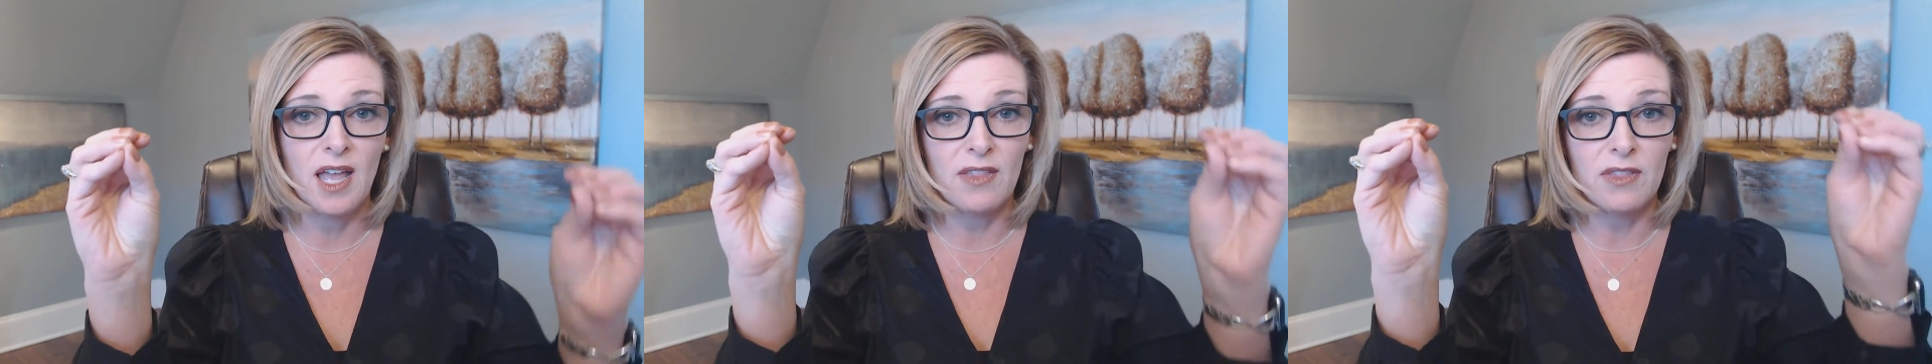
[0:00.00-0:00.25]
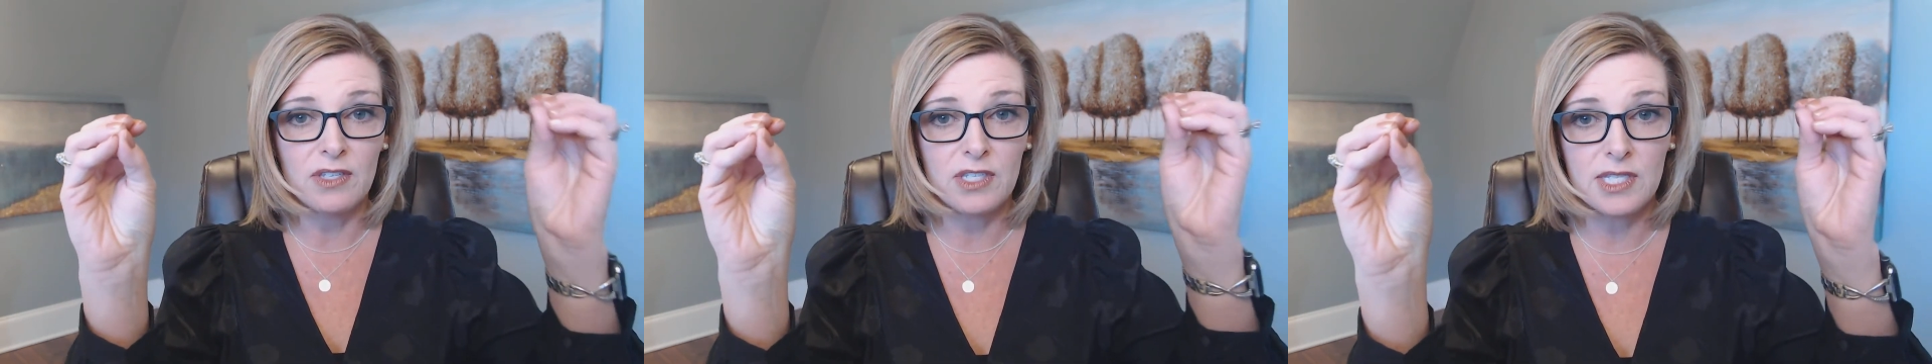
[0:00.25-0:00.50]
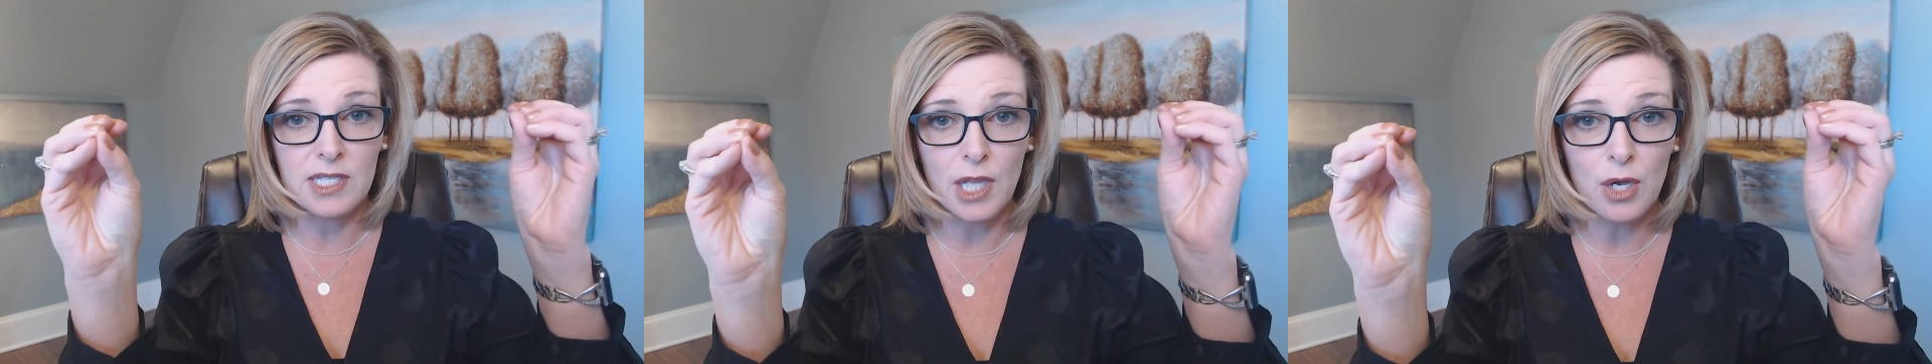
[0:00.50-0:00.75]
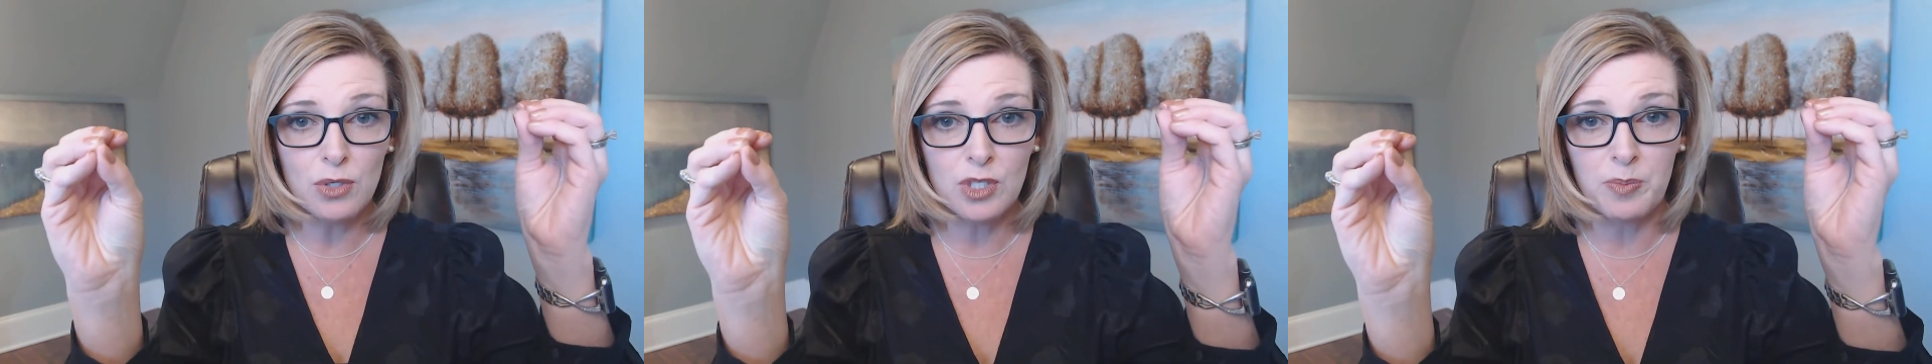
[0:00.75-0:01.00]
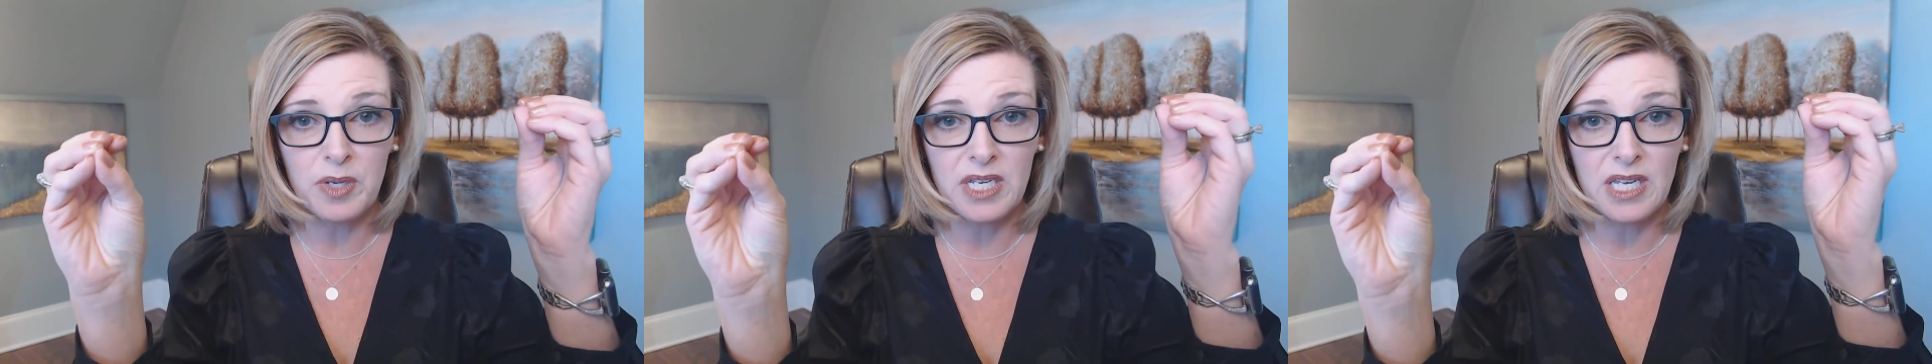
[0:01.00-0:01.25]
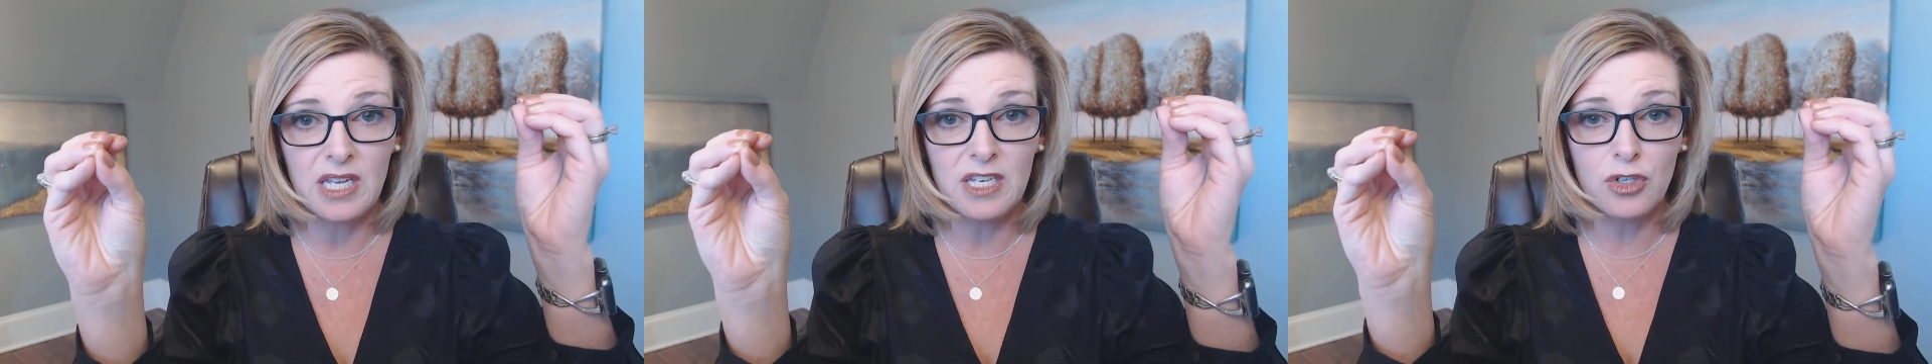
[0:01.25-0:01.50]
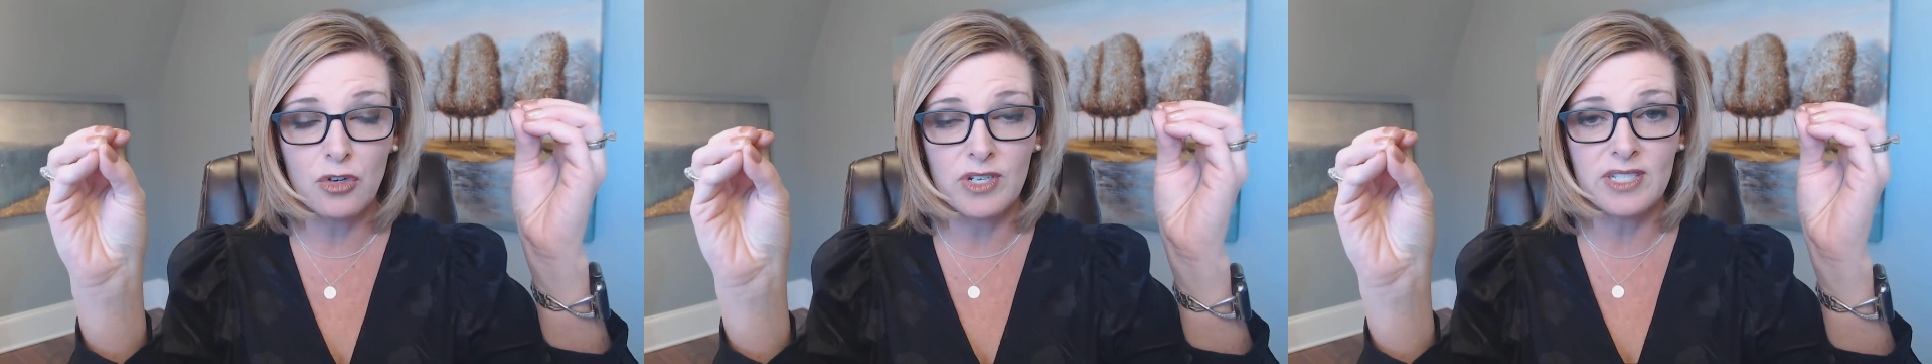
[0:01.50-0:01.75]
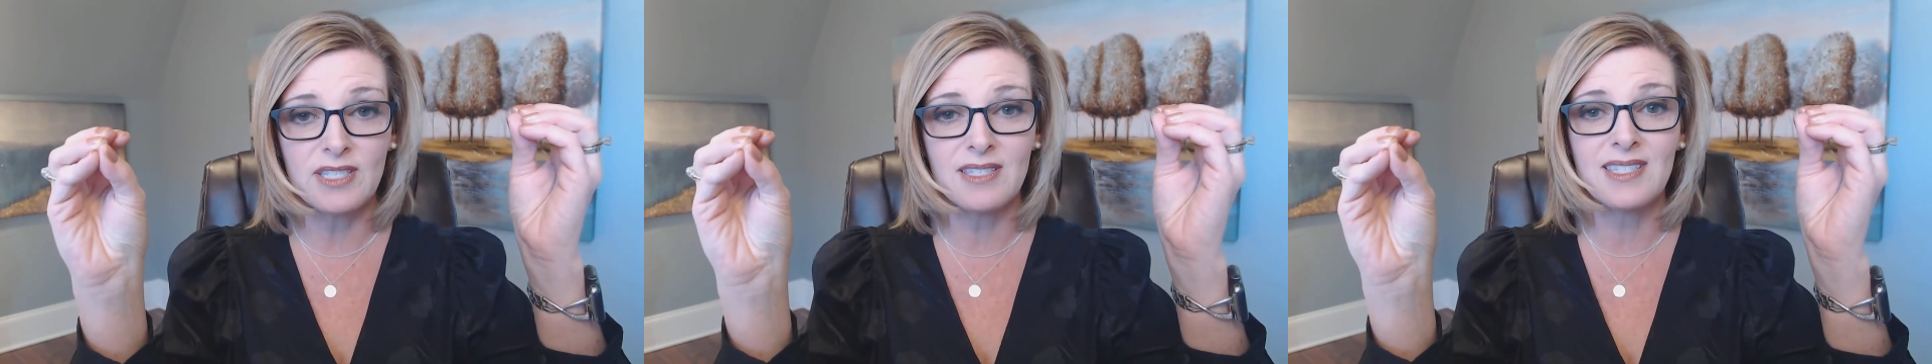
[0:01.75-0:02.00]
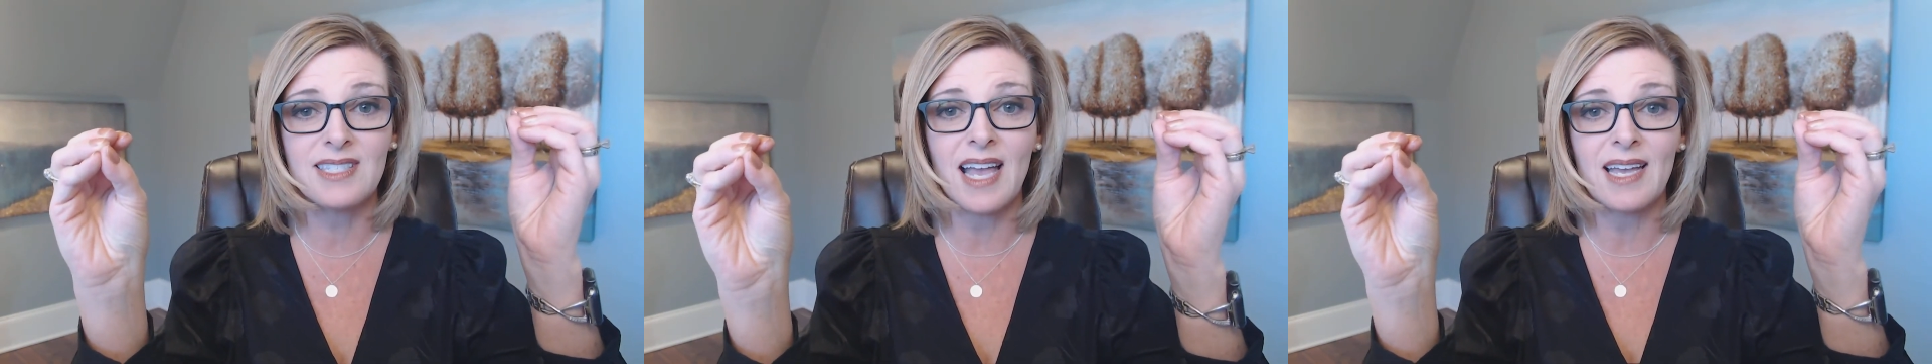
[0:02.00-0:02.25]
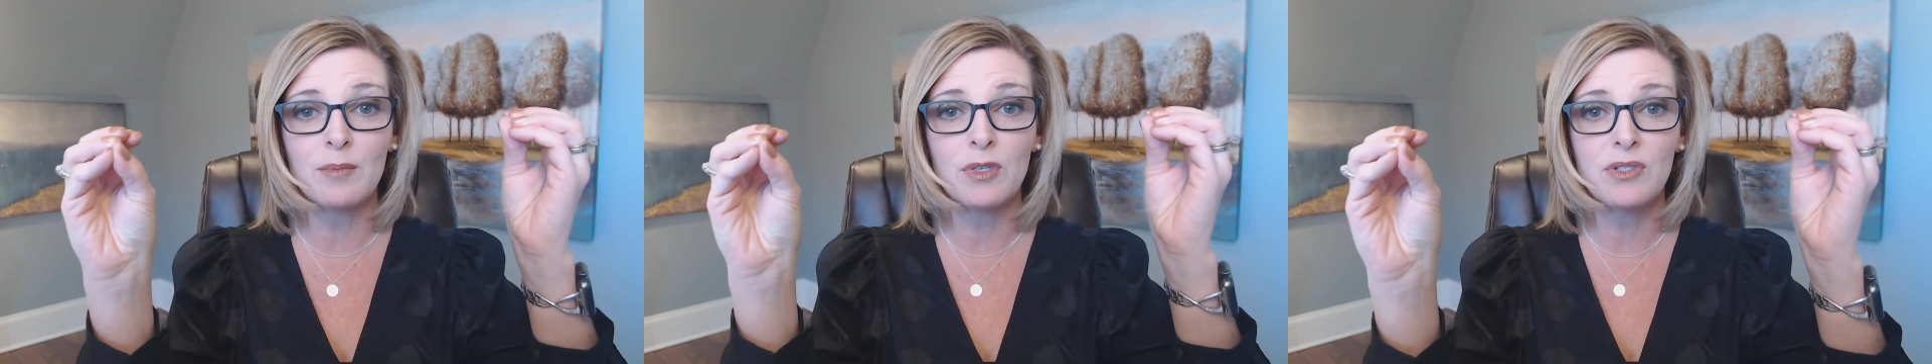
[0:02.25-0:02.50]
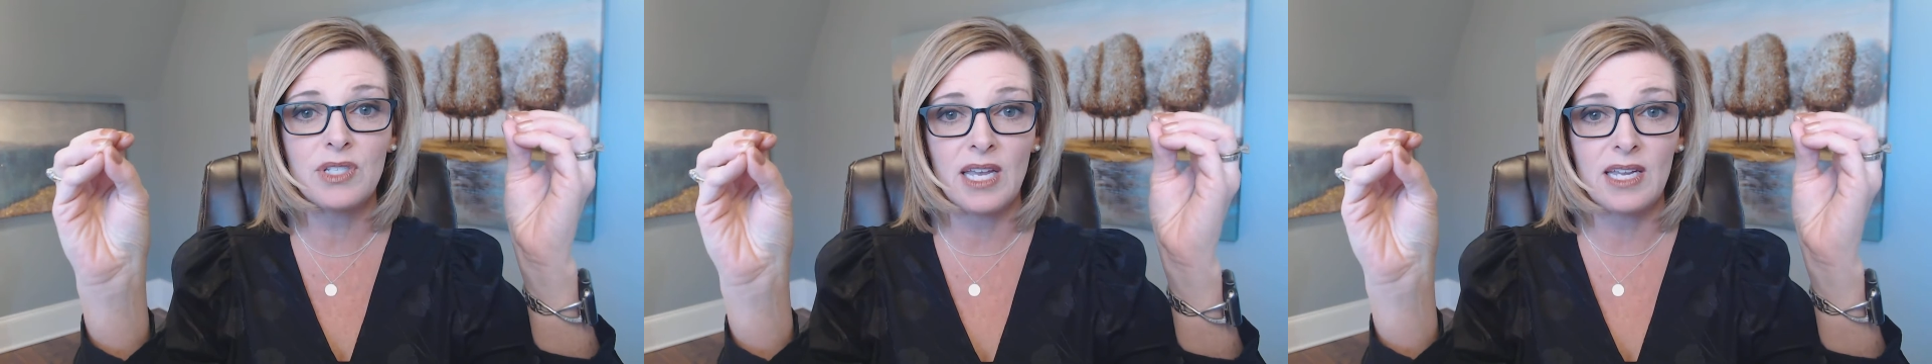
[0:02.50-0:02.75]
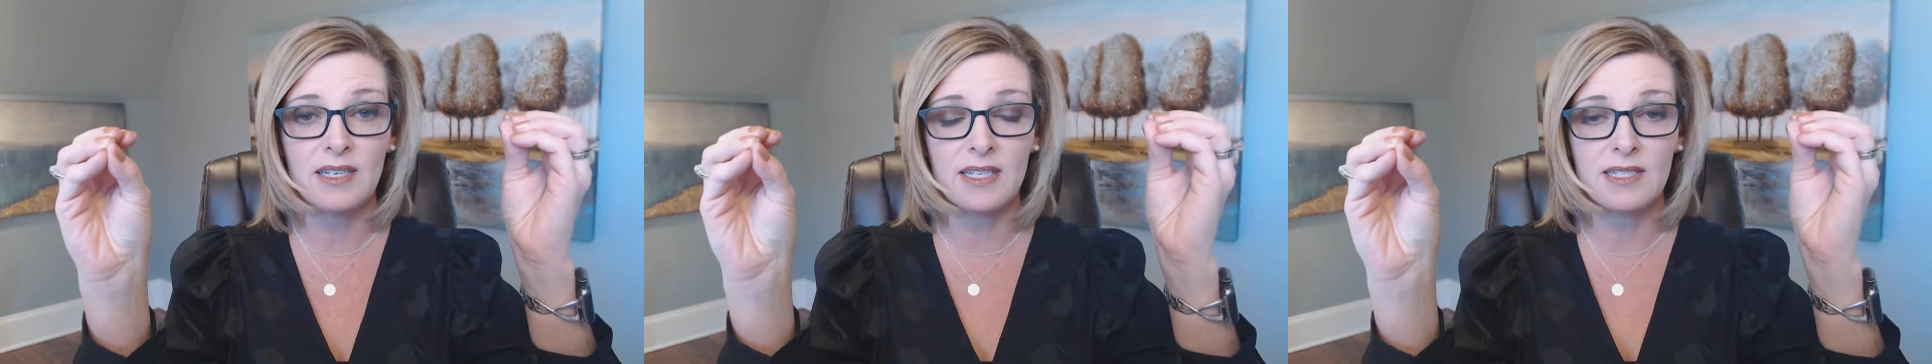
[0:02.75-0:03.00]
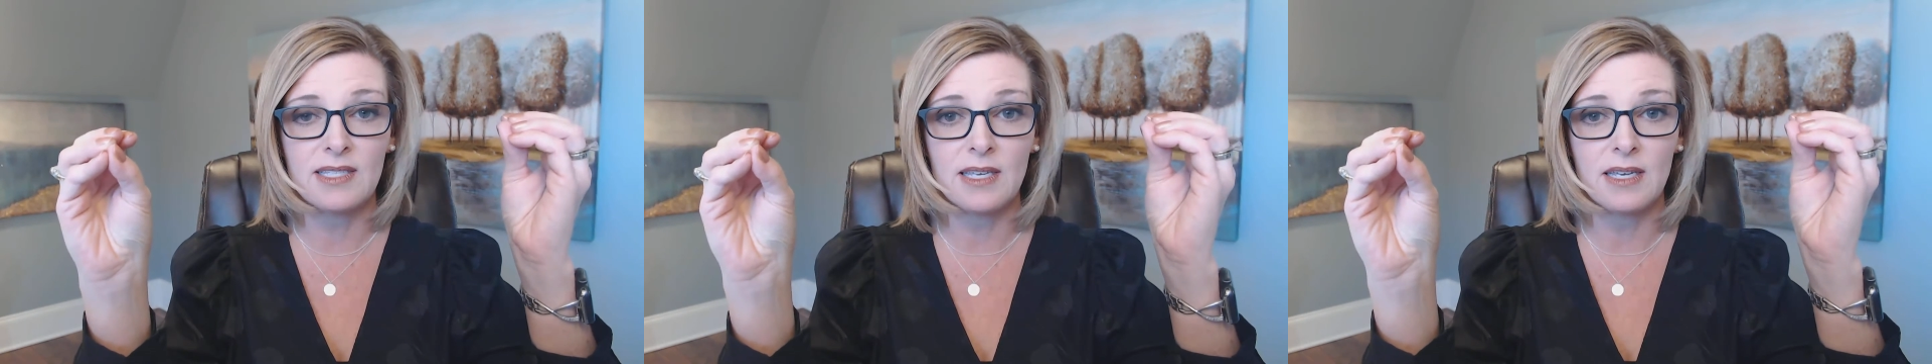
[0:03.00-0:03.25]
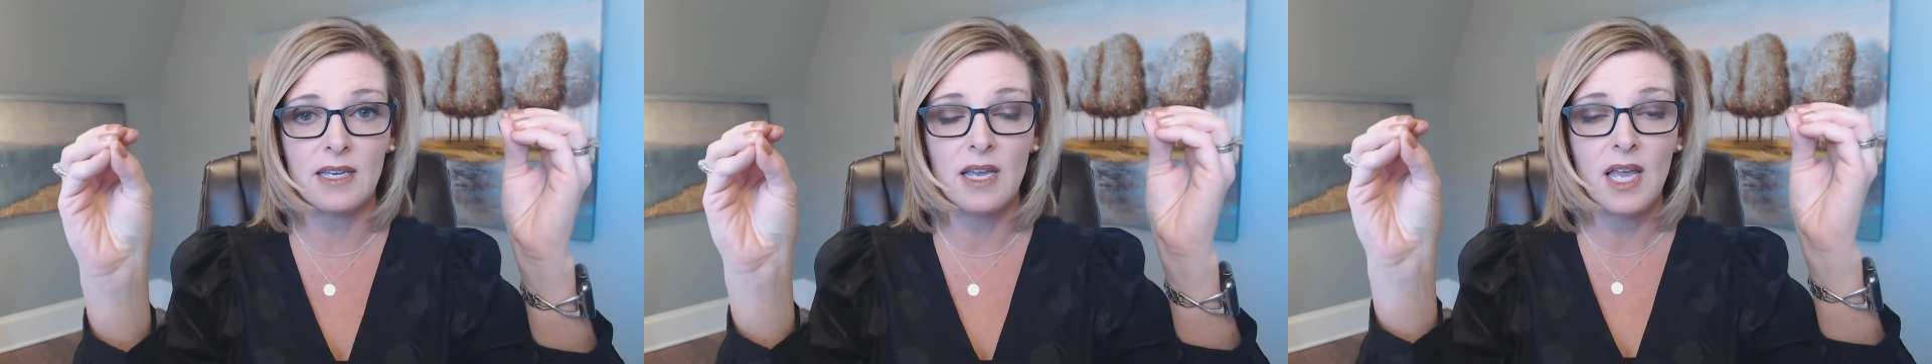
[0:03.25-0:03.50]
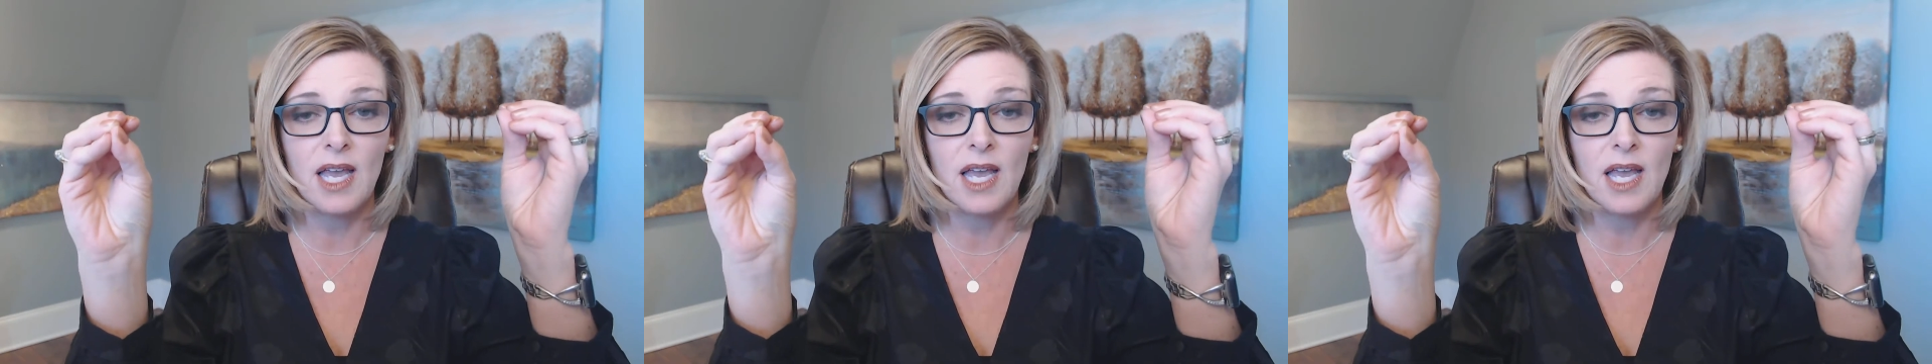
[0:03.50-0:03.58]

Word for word: The slow speed increases simultaneously.